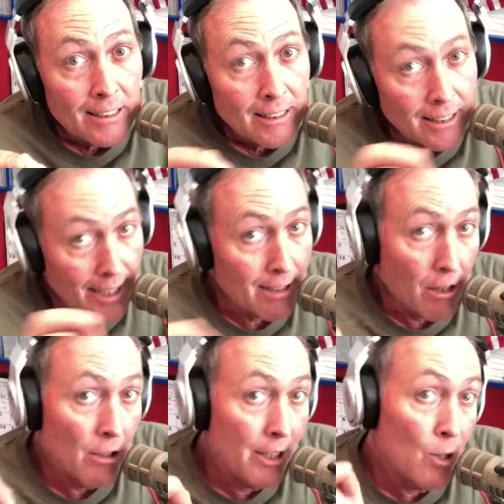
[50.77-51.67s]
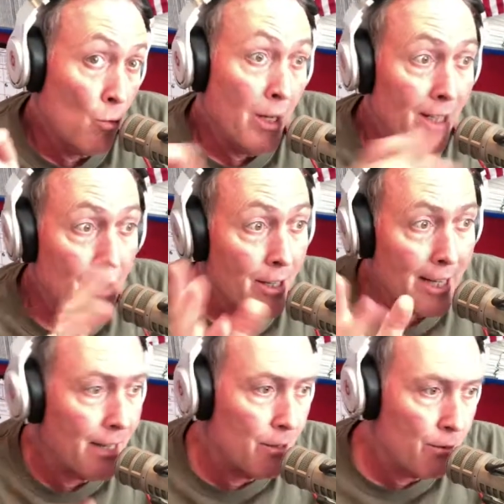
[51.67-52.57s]
and then call in and win. That's all
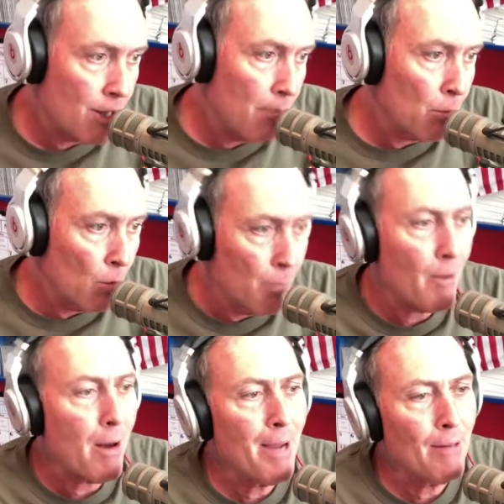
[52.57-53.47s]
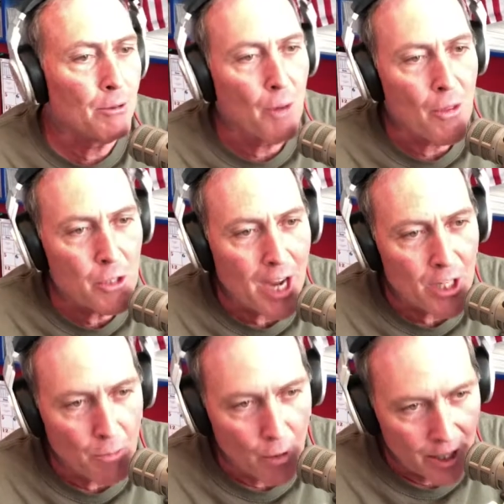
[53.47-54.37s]
you got to do. It's simple. We'll be right back with Brothers
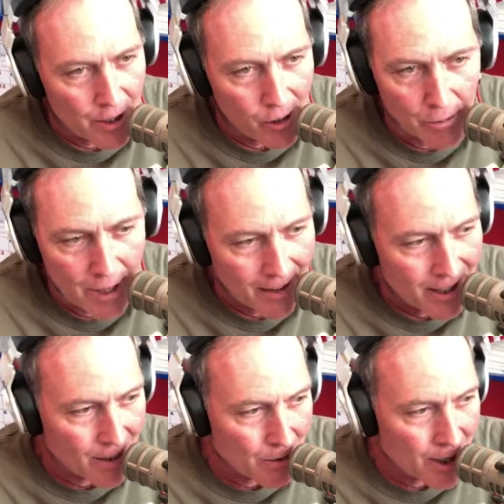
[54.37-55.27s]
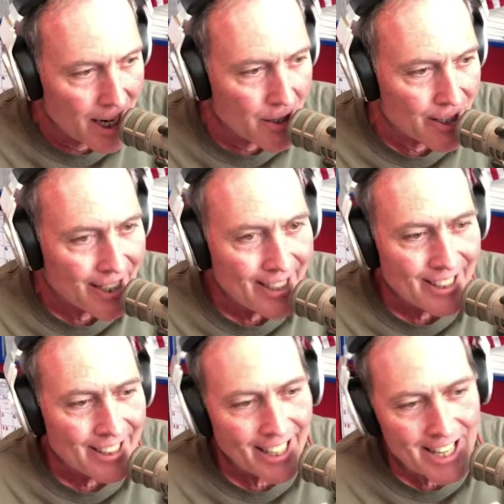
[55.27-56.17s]
Osborne on your hometown country station,
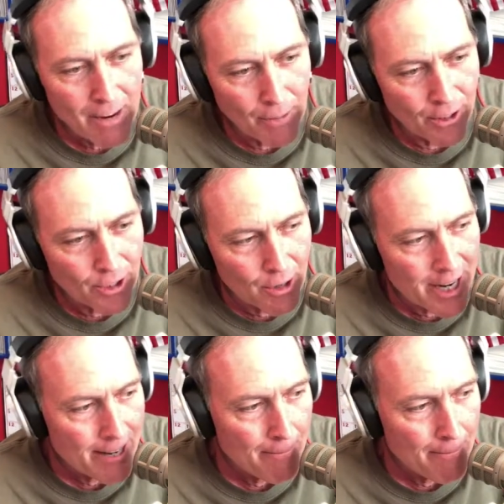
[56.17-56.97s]
98.3